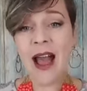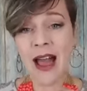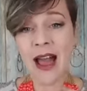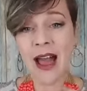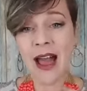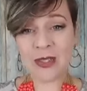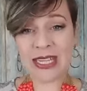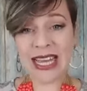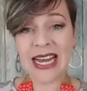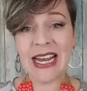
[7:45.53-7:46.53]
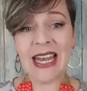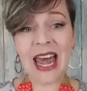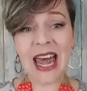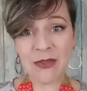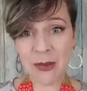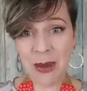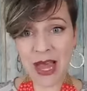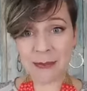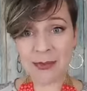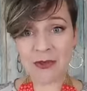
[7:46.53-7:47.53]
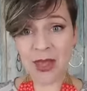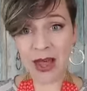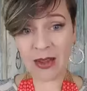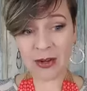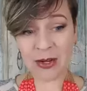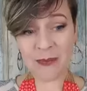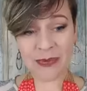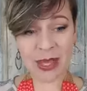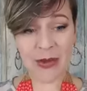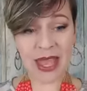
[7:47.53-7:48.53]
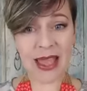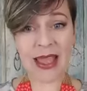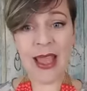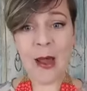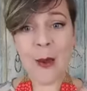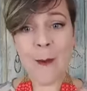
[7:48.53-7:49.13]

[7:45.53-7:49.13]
I personally love the pops of color. Okay.